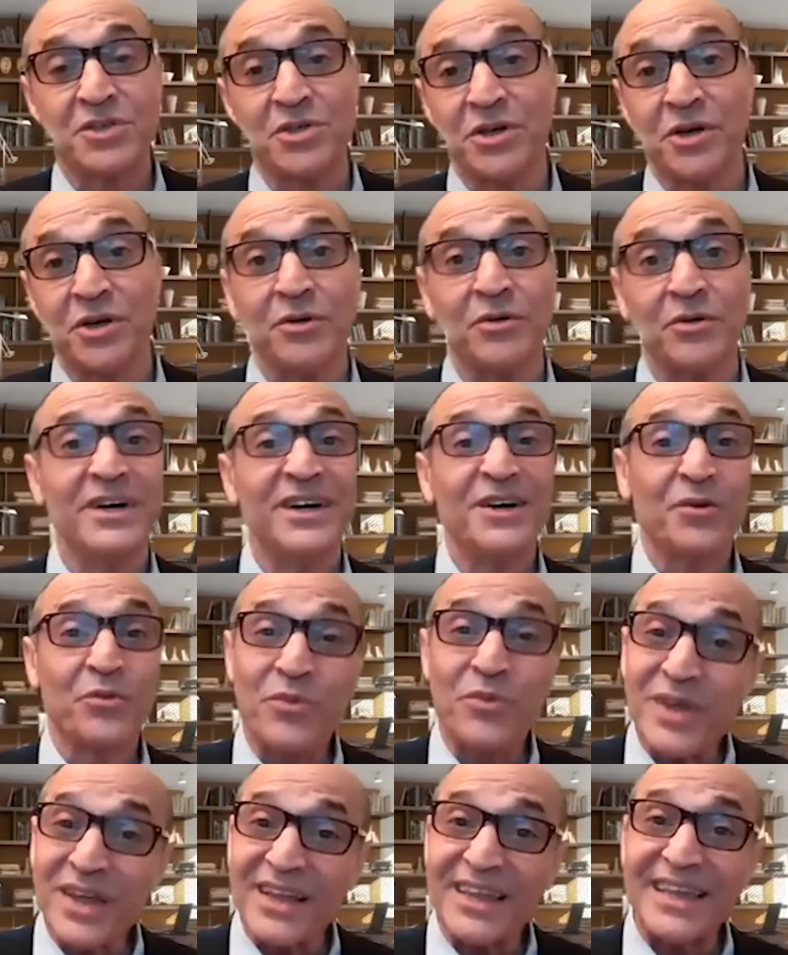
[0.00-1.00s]
till
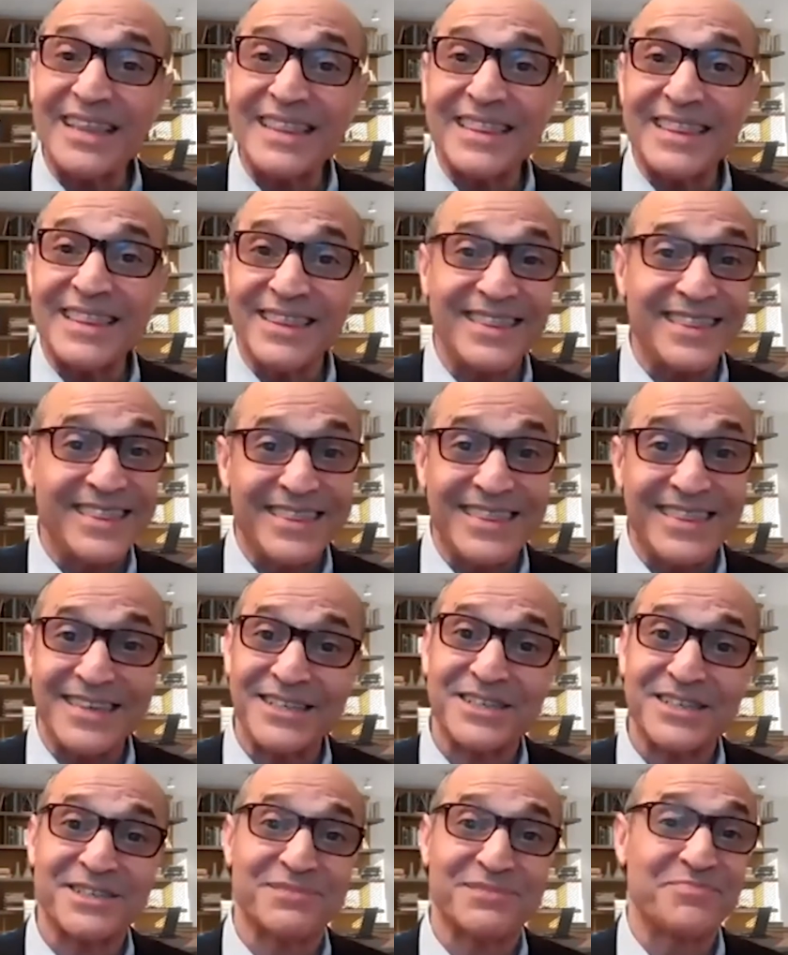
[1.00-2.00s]
really
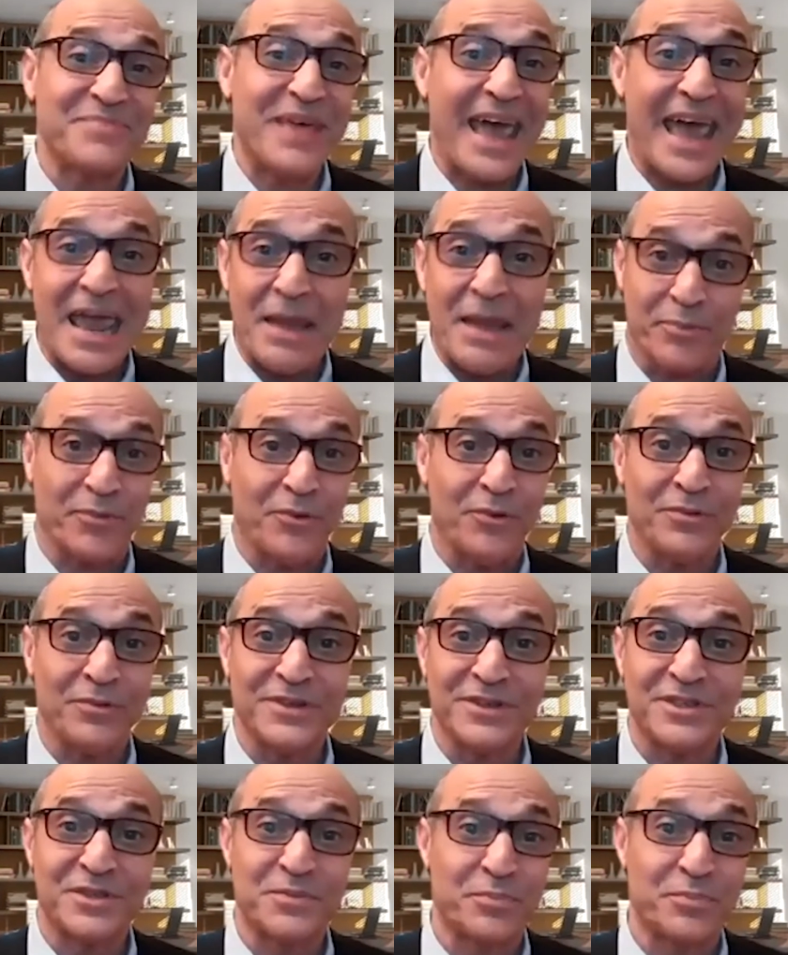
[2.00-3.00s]
this
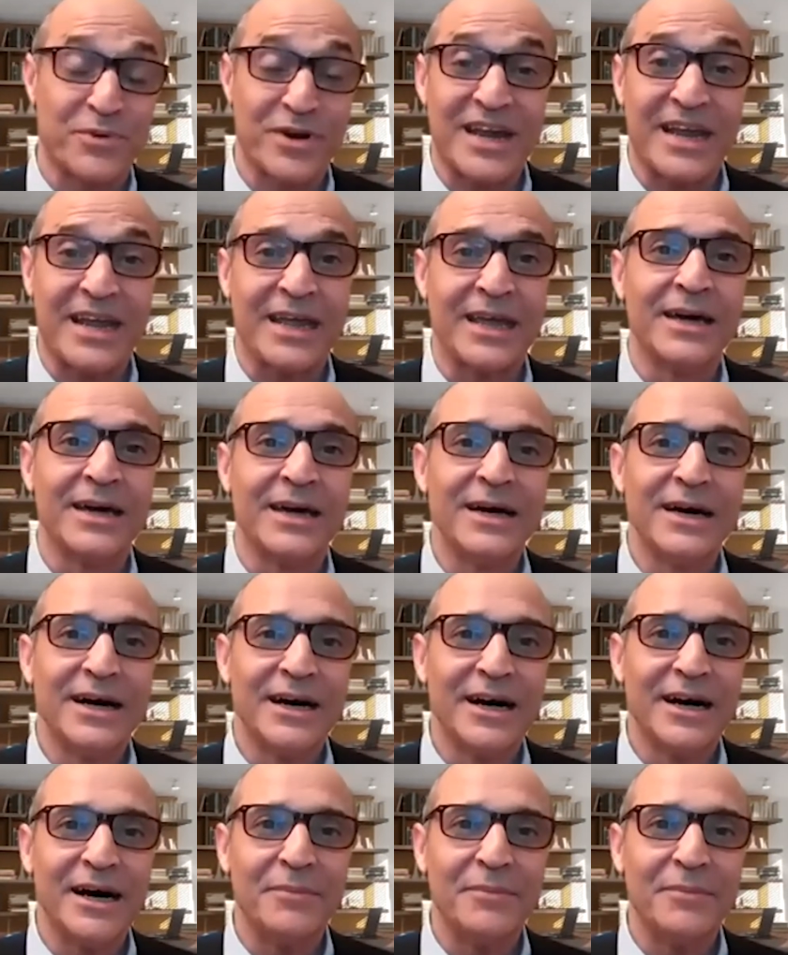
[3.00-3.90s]
April, this spring,